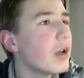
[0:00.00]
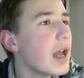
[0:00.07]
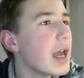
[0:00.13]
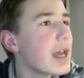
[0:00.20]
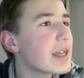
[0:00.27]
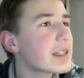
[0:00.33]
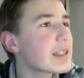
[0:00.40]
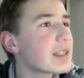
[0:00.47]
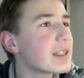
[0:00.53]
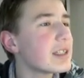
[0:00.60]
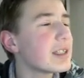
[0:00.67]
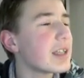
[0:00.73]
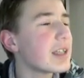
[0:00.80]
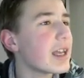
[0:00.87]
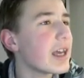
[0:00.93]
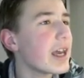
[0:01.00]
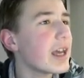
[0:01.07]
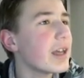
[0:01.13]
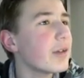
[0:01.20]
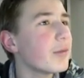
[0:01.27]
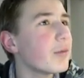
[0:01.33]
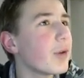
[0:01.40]

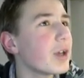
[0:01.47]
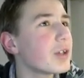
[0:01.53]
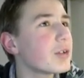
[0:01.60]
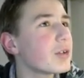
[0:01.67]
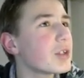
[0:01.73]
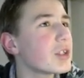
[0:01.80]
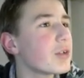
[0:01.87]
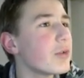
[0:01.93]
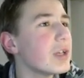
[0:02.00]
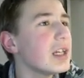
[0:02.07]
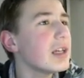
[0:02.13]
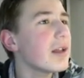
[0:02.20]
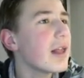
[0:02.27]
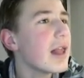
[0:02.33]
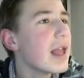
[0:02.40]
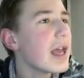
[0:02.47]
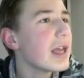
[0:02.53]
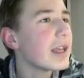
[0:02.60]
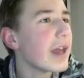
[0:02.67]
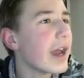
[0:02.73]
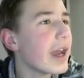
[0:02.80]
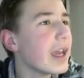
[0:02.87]
SZN123,
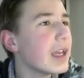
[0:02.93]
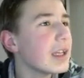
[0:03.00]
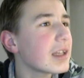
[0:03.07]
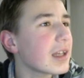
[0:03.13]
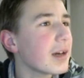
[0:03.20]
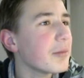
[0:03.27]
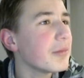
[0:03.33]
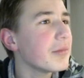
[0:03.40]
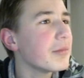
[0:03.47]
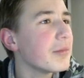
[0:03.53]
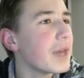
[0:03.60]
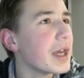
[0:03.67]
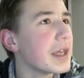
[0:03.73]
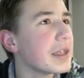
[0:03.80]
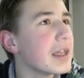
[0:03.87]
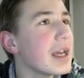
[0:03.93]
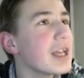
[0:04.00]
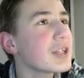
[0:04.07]
and Hey Thammed.